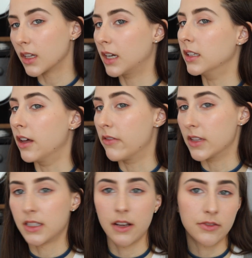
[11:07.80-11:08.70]
I love
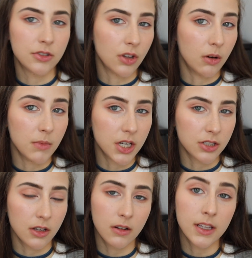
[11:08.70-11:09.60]
this stuff so
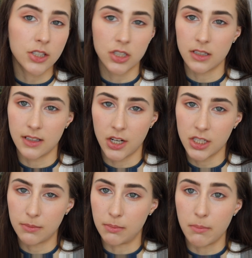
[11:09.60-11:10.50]
much though. It's just
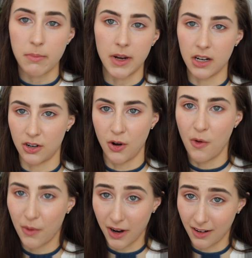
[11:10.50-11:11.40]
such a
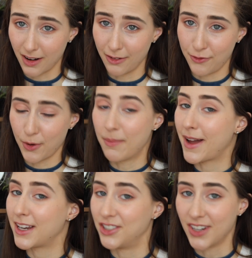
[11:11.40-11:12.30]
miracle worker for
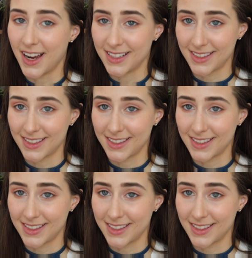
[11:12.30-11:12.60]
my dry